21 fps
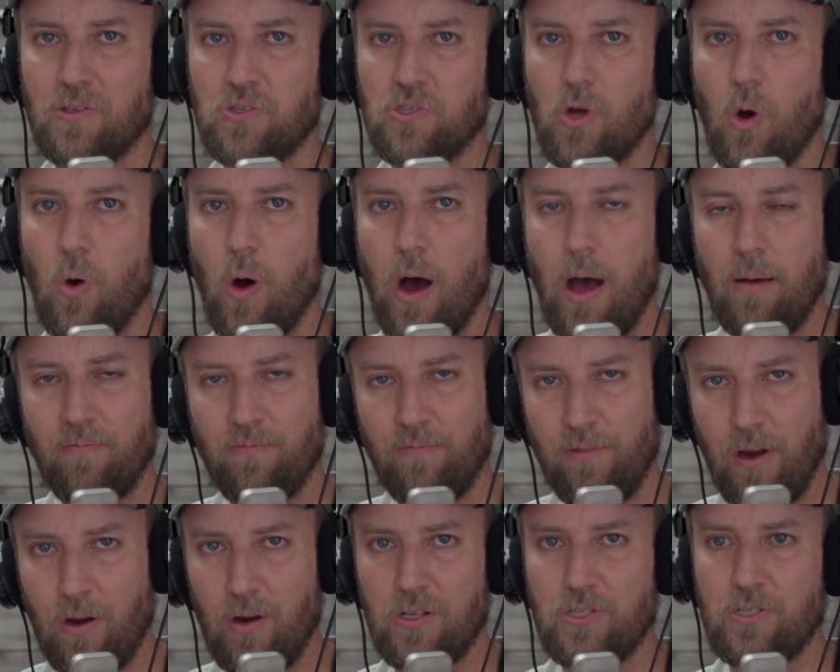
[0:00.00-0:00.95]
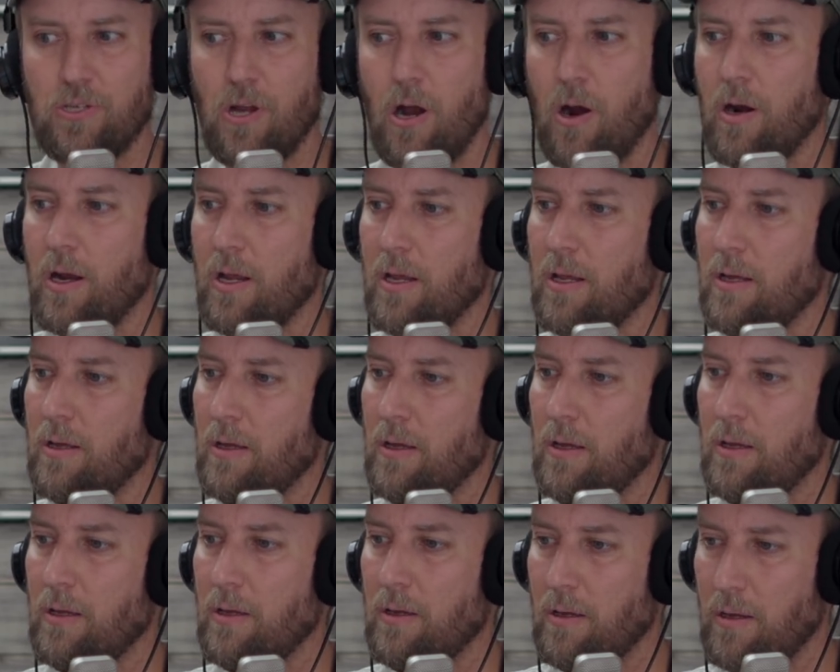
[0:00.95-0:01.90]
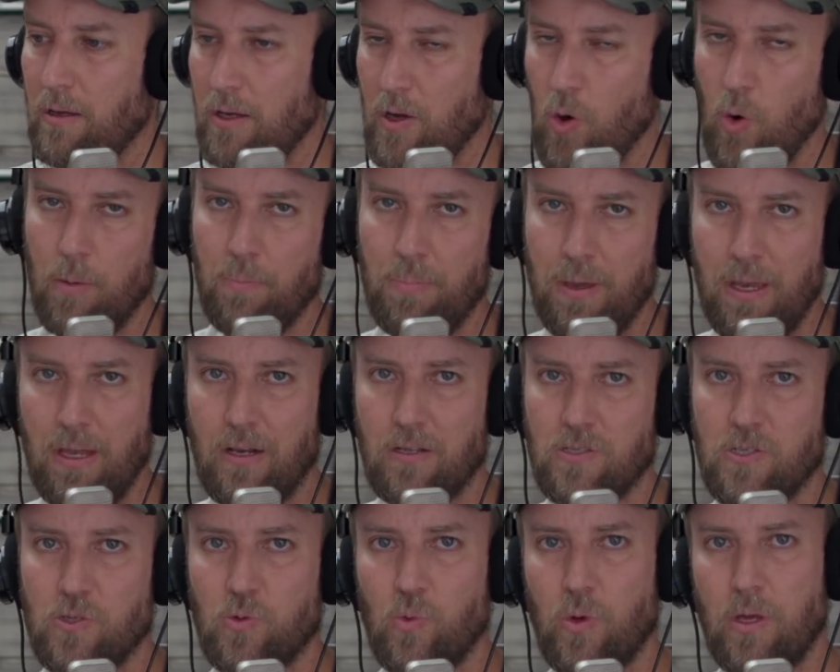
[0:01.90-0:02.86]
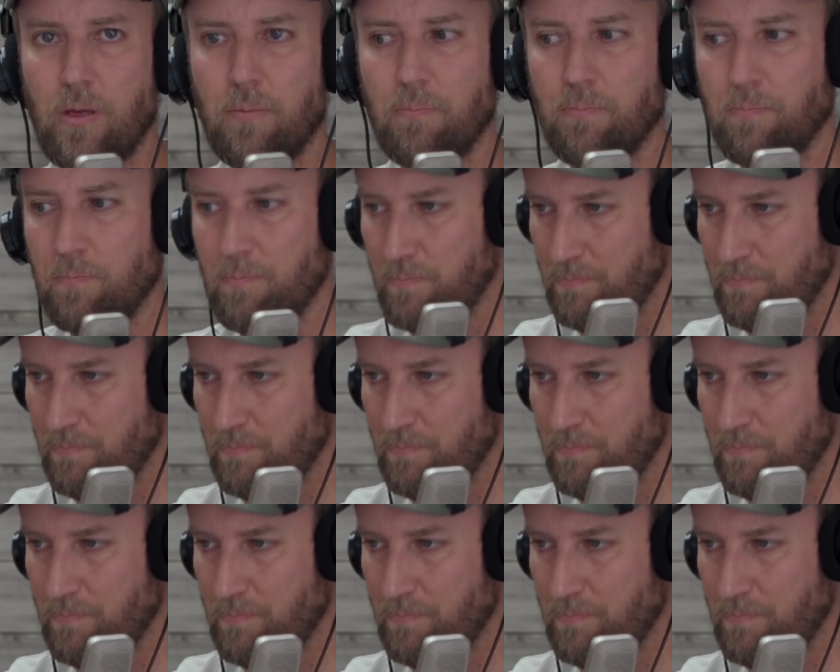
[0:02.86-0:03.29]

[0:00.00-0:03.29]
So I'm very sorry. No impedance sweep.